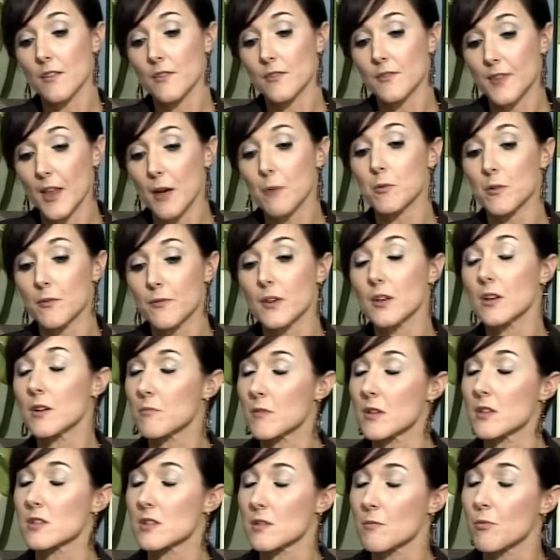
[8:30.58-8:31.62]
that were very
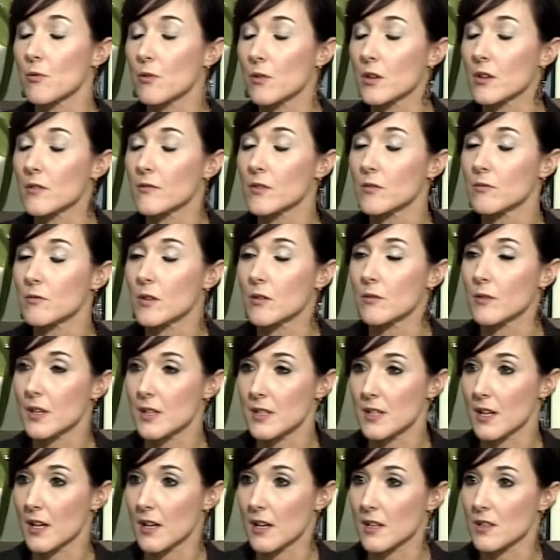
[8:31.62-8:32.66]
much supportive of what we
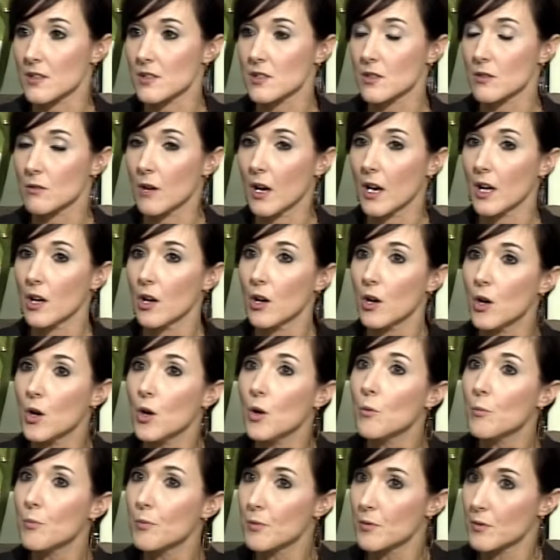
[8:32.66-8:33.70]
did. And so I
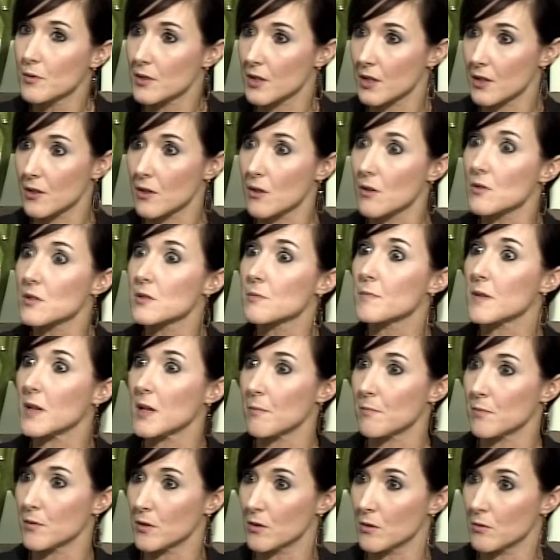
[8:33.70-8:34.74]
hope that those
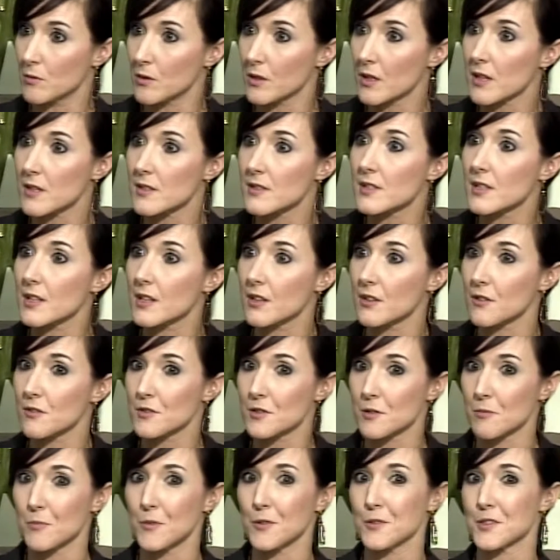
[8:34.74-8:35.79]
people will continue
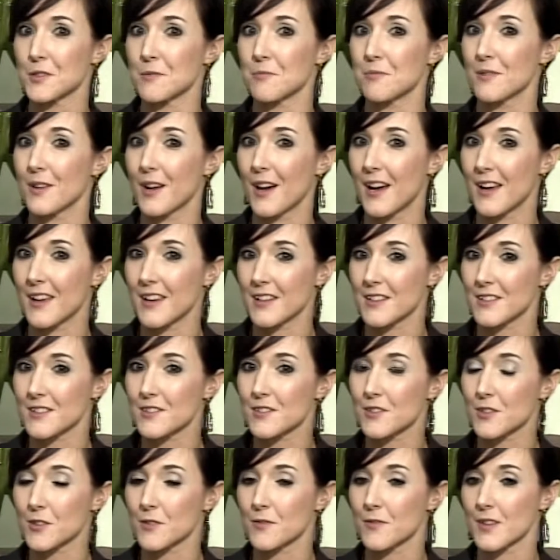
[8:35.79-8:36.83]
to multiply and
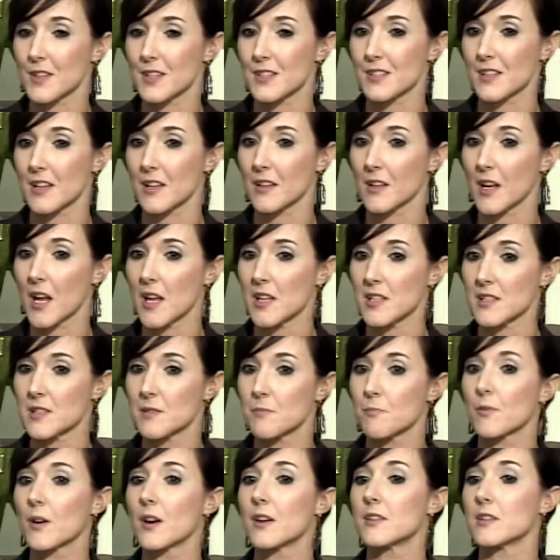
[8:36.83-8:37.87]
surface and
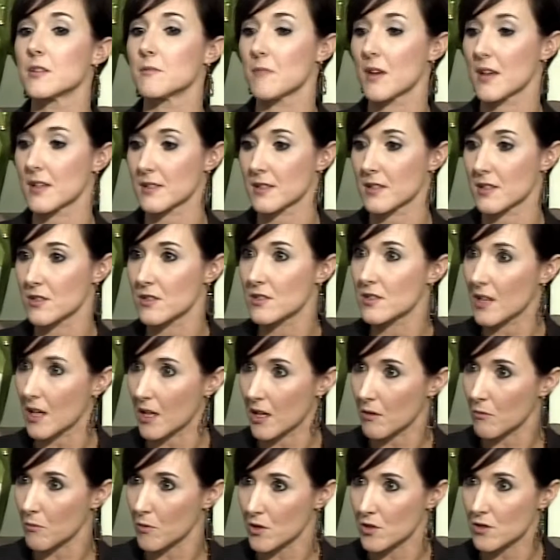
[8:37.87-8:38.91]
spread the message
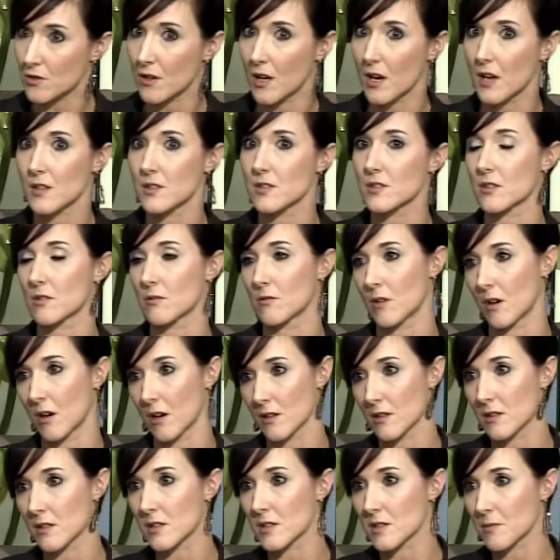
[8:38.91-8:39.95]
that we're trying so
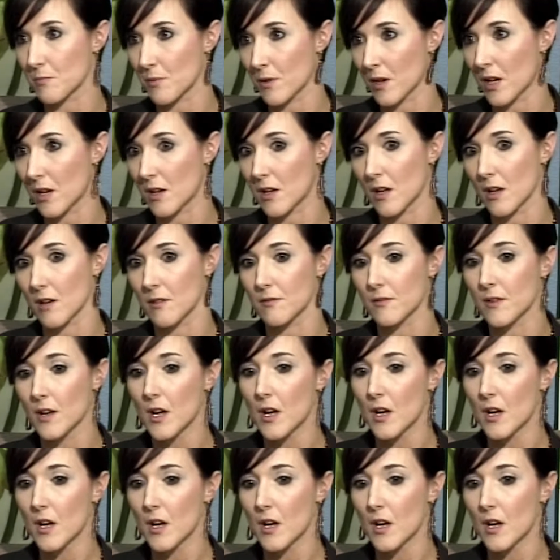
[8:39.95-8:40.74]
hard to spread of,